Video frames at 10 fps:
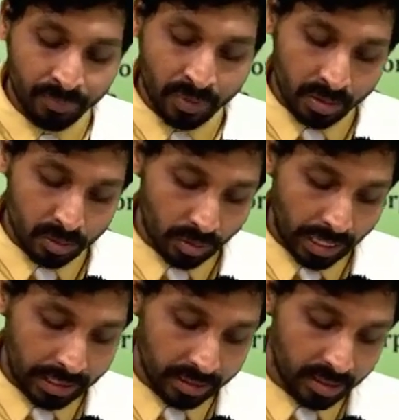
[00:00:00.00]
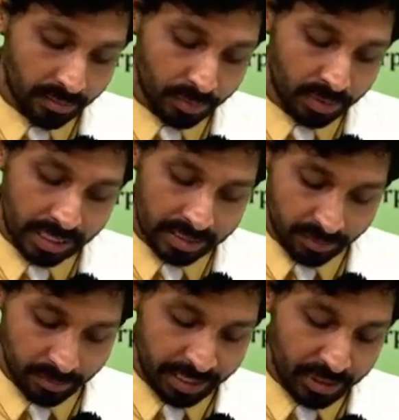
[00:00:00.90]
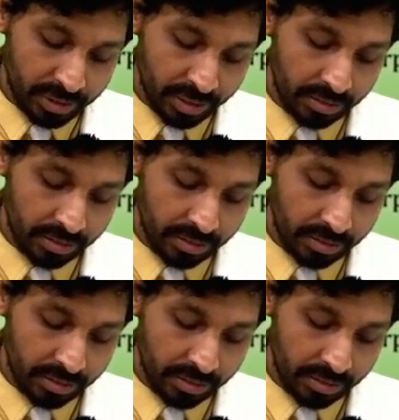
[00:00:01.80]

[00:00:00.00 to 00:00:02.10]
So characteristic feature, as we mentioned,